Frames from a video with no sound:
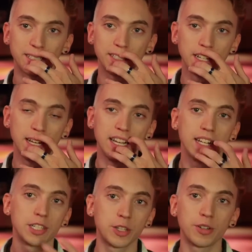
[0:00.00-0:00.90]
And
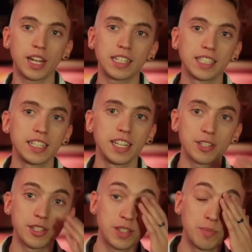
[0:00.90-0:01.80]
so the idea
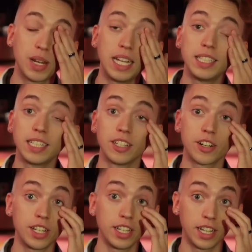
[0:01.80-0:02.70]
is it's blending
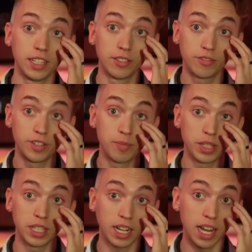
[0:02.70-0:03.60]
learning and
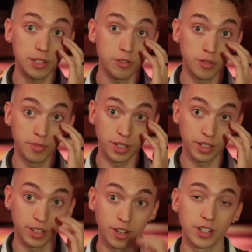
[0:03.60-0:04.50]
flipping the classroom
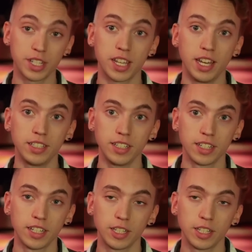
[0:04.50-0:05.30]
on its head.